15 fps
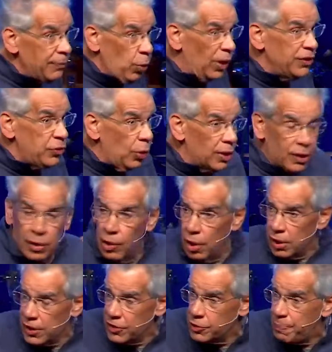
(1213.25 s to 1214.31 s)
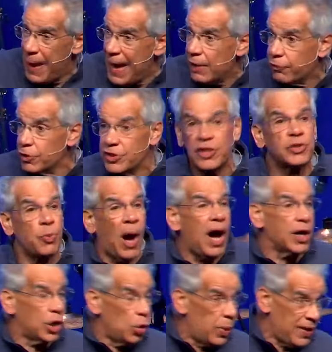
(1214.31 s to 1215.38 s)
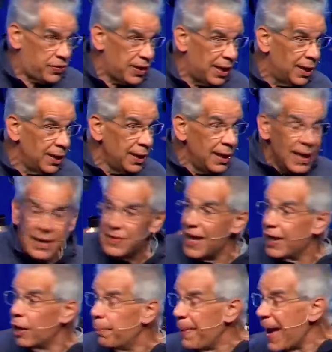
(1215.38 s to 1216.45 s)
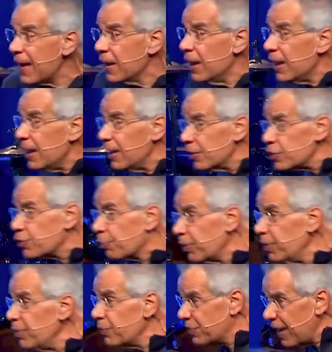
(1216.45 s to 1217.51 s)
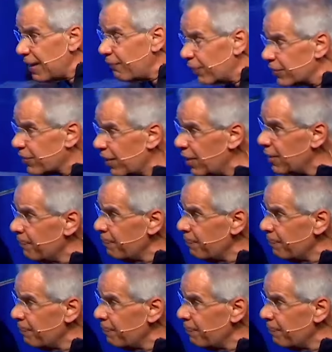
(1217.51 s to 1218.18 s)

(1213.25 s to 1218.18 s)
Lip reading: One daughter-in-law goes back. Ruth says, well, I'll go with you. They go back. Here's Ruth. They've returned.